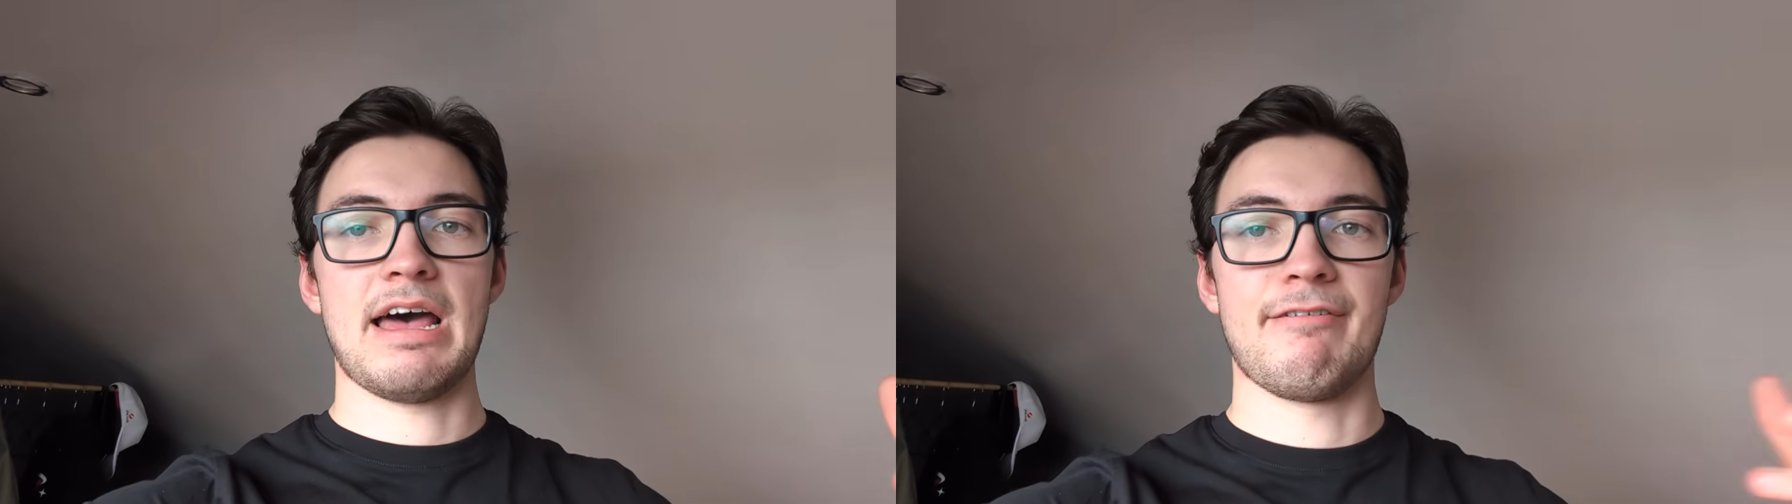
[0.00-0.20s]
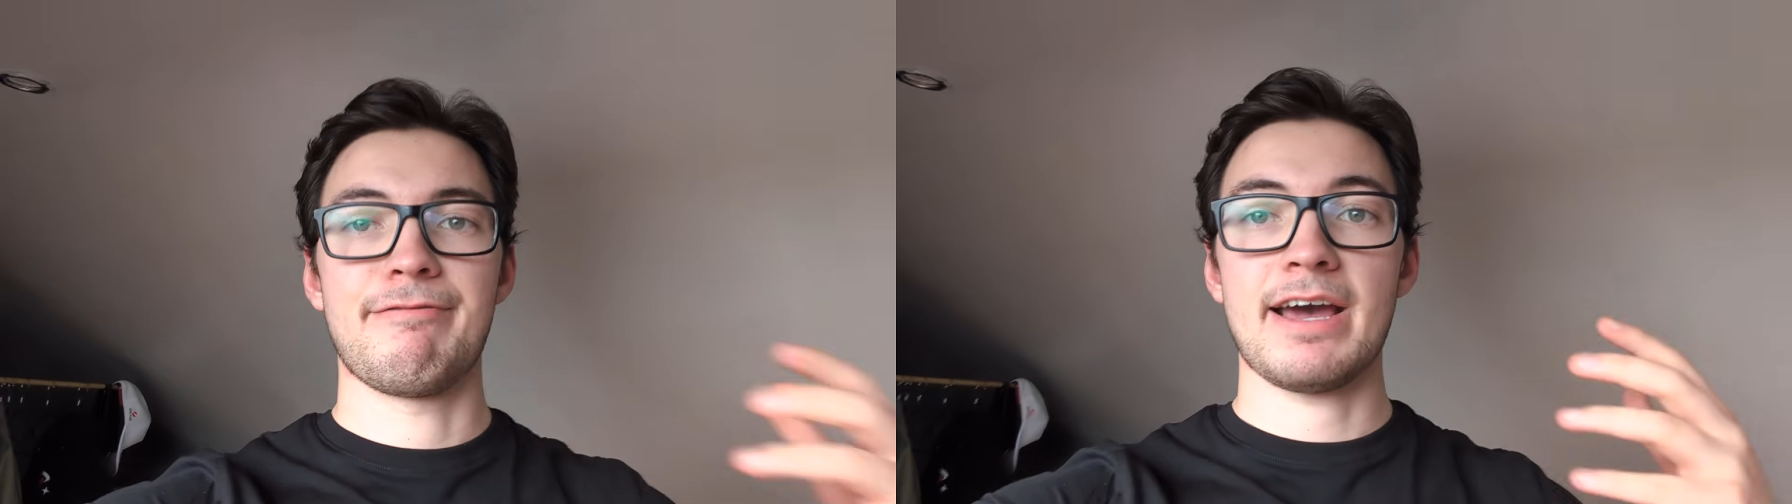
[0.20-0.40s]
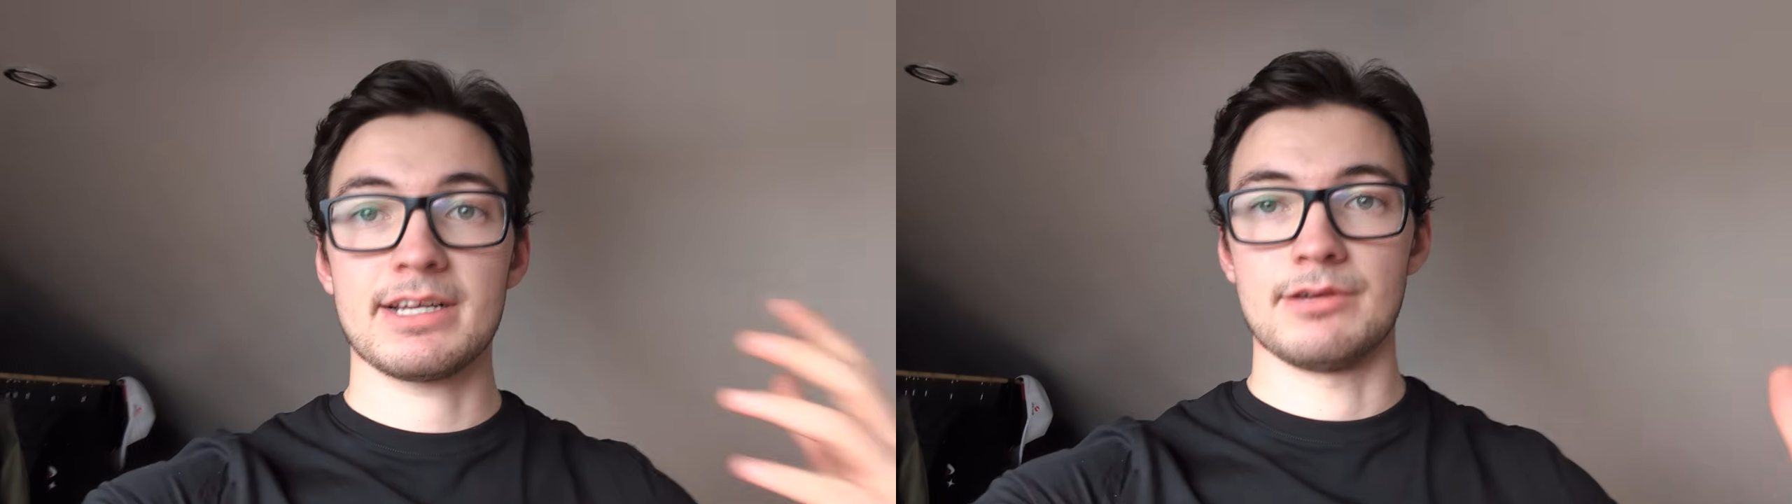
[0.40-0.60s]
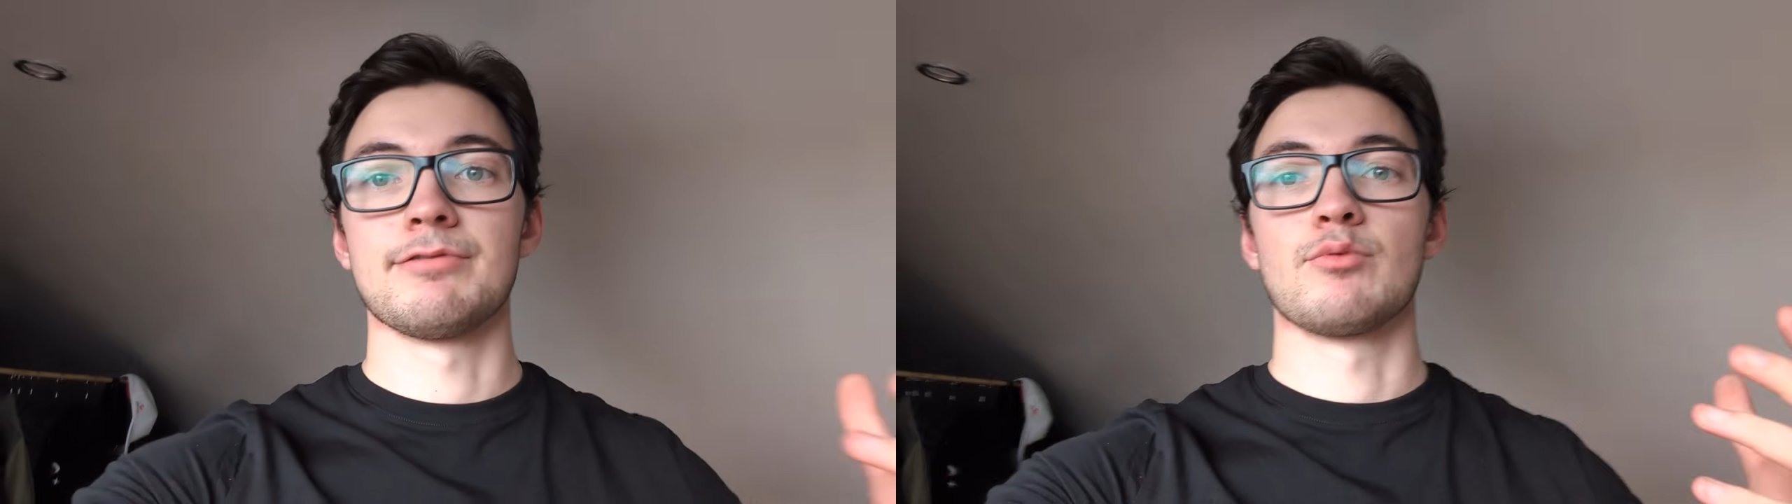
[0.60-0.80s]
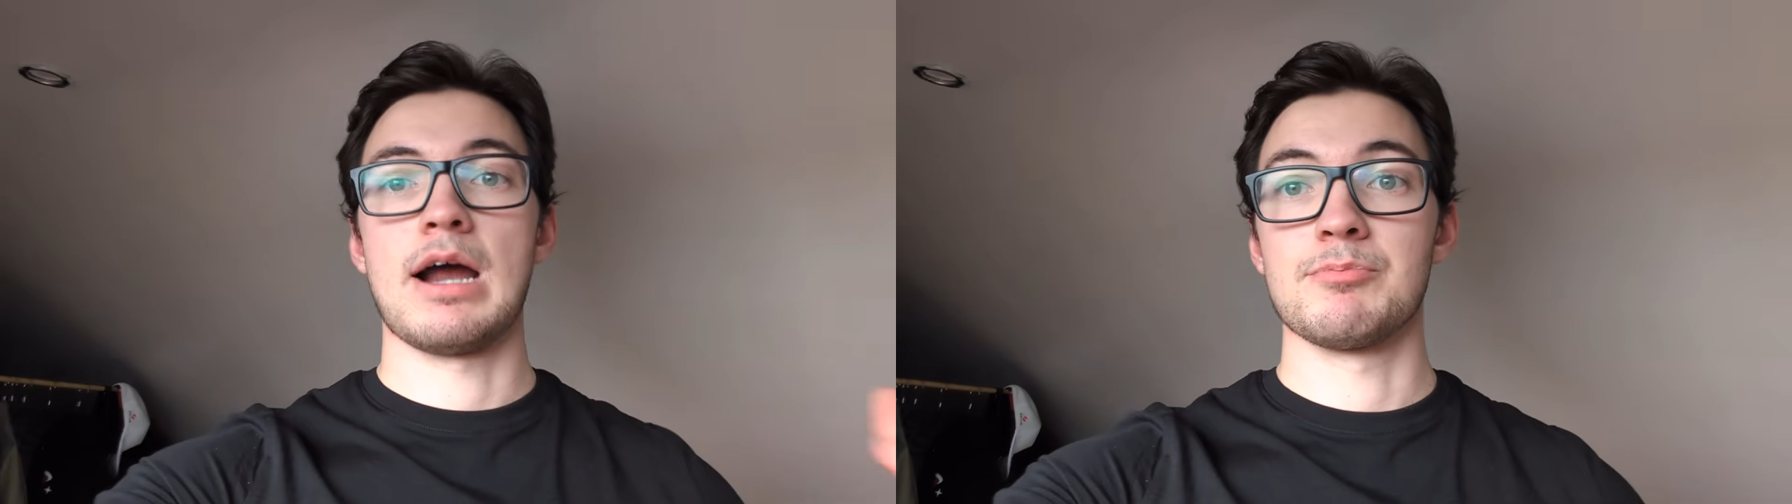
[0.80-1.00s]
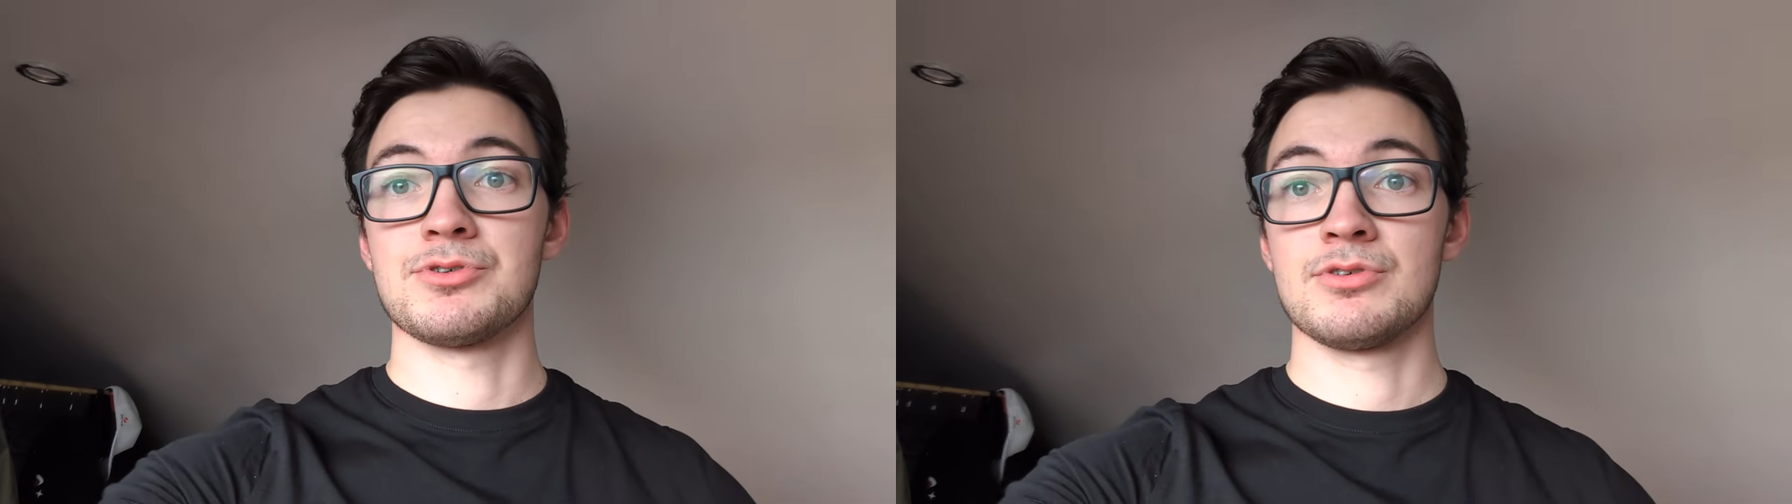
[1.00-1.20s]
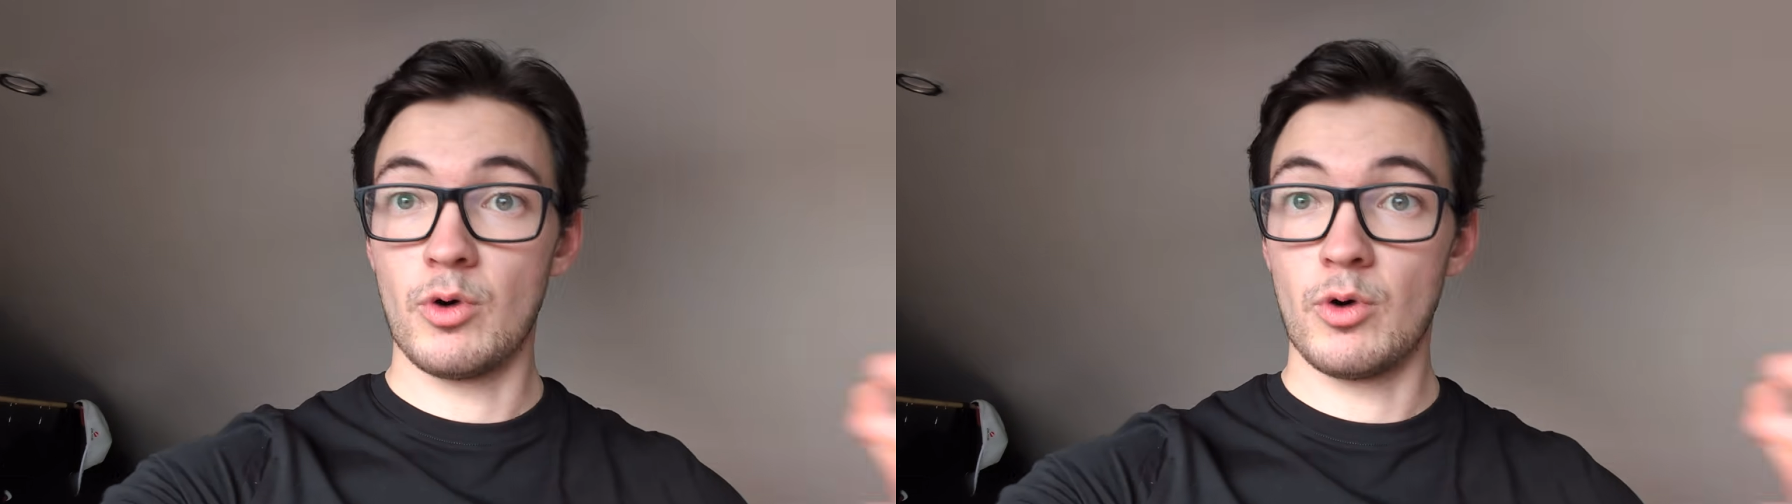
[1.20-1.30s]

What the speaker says: effective reps.